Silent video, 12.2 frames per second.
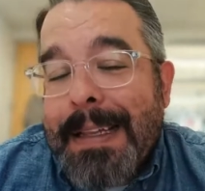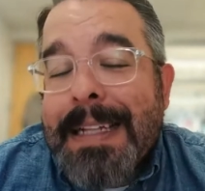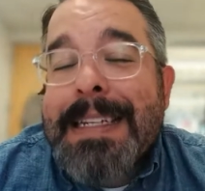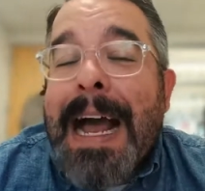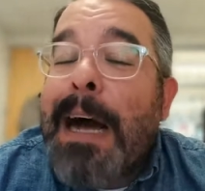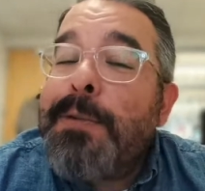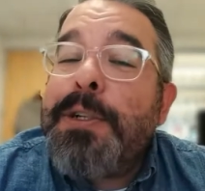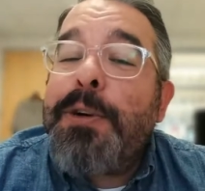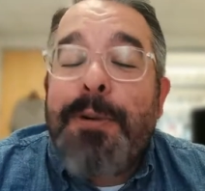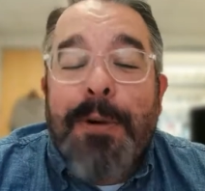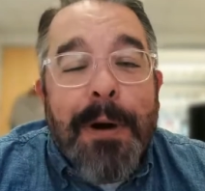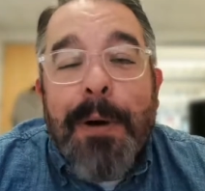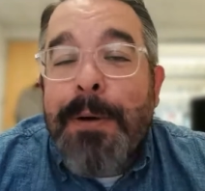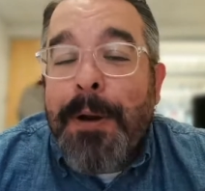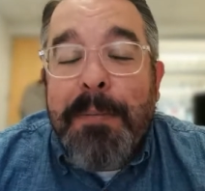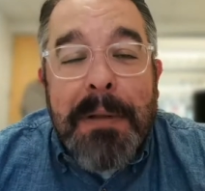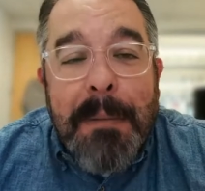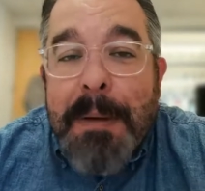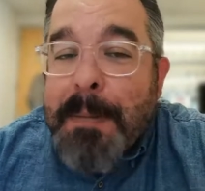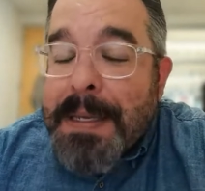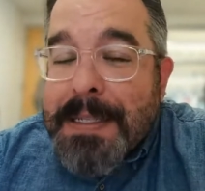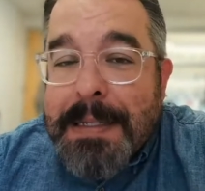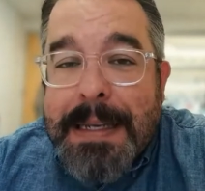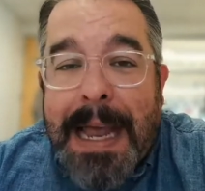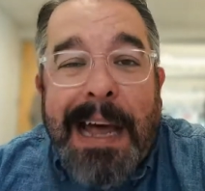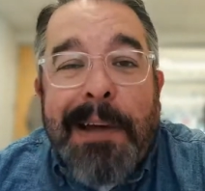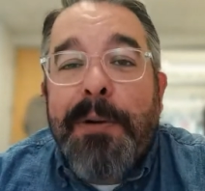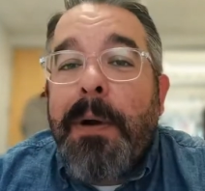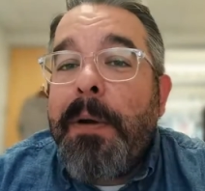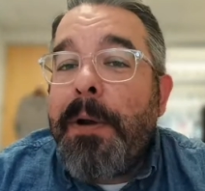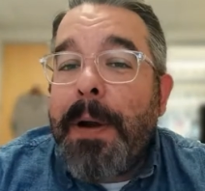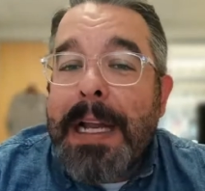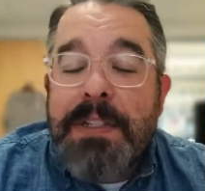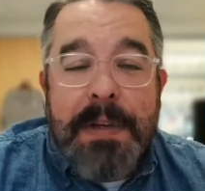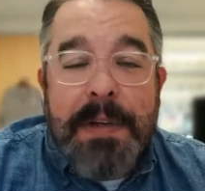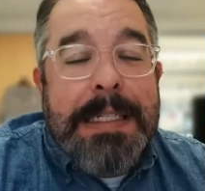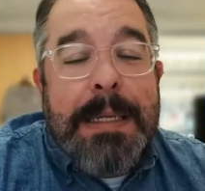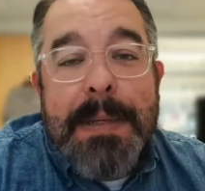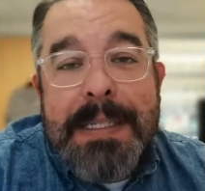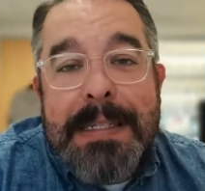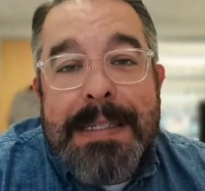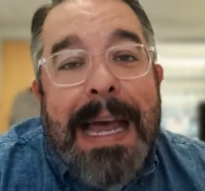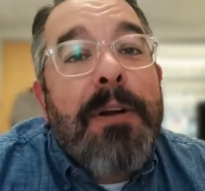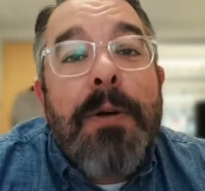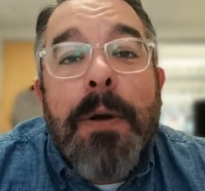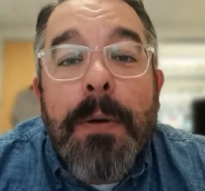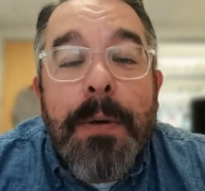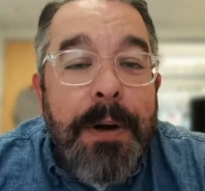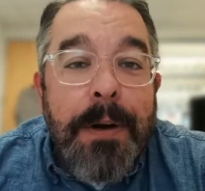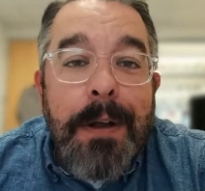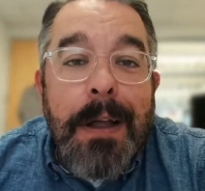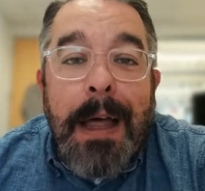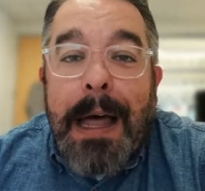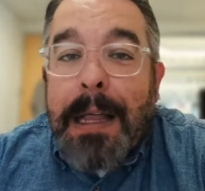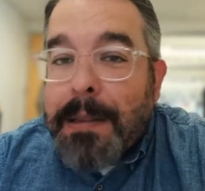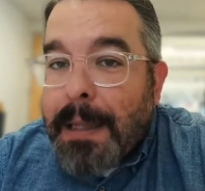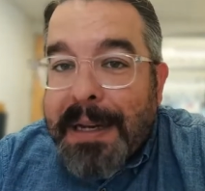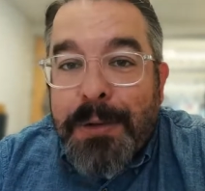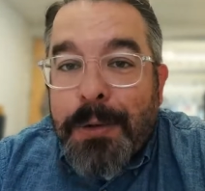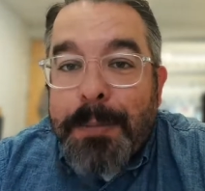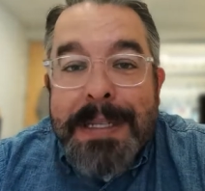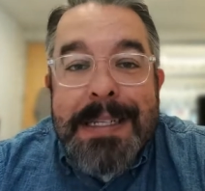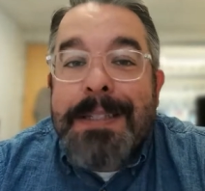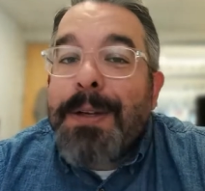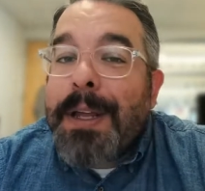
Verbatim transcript: That's how to grow your plumbing business, how to grow your HVAC business, how to grow your electrical business.